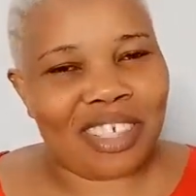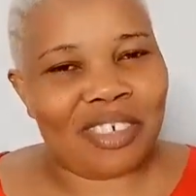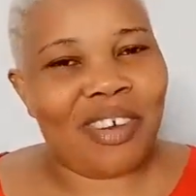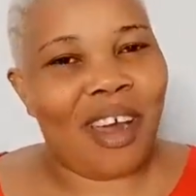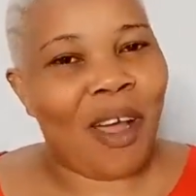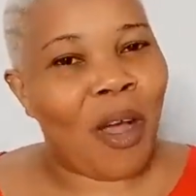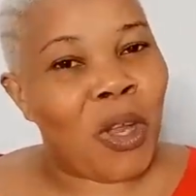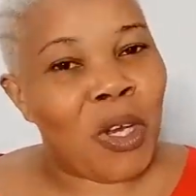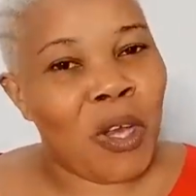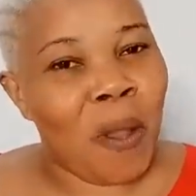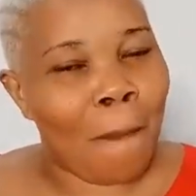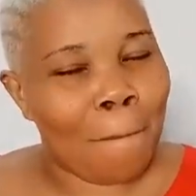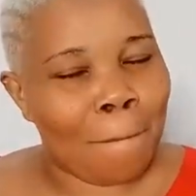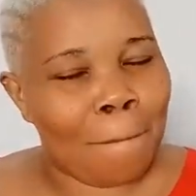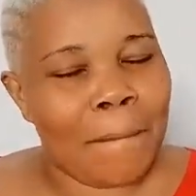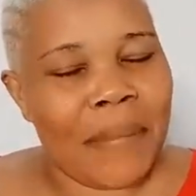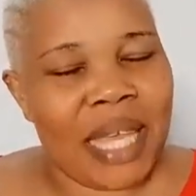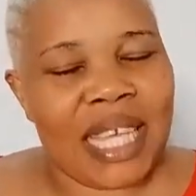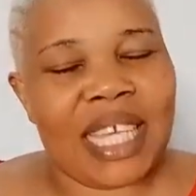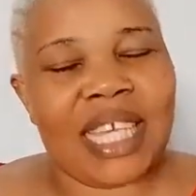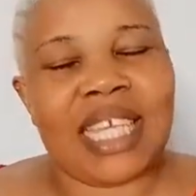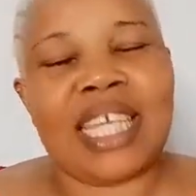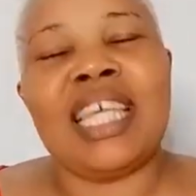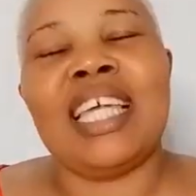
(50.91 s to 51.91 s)
around
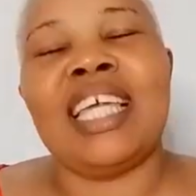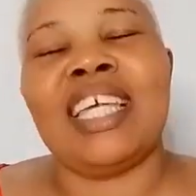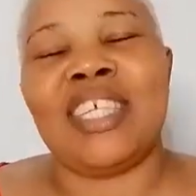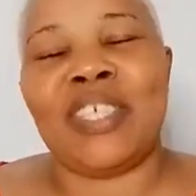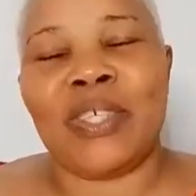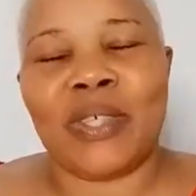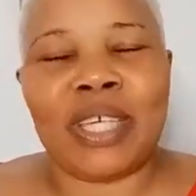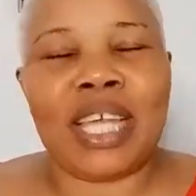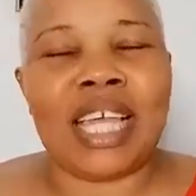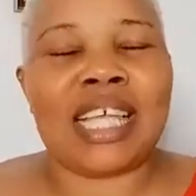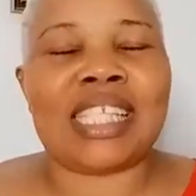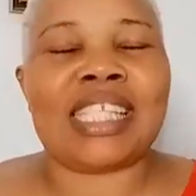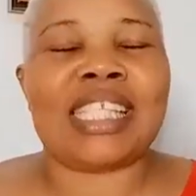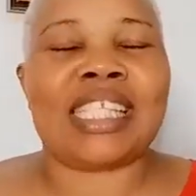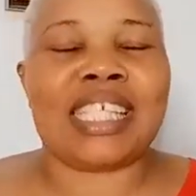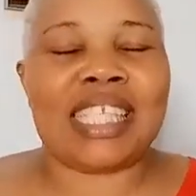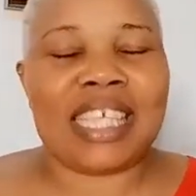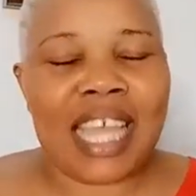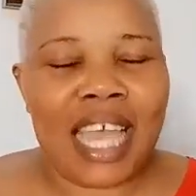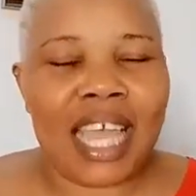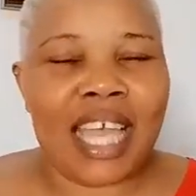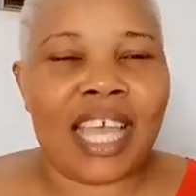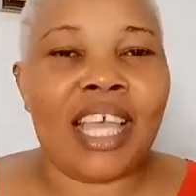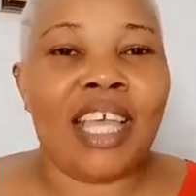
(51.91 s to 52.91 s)
me. You get,
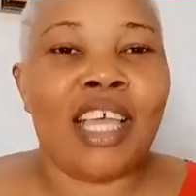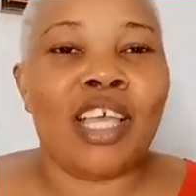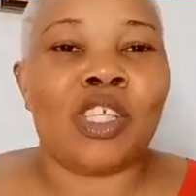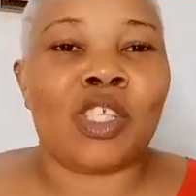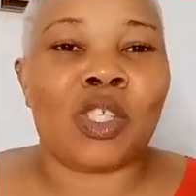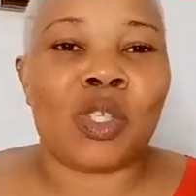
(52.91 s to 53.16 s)
yeah.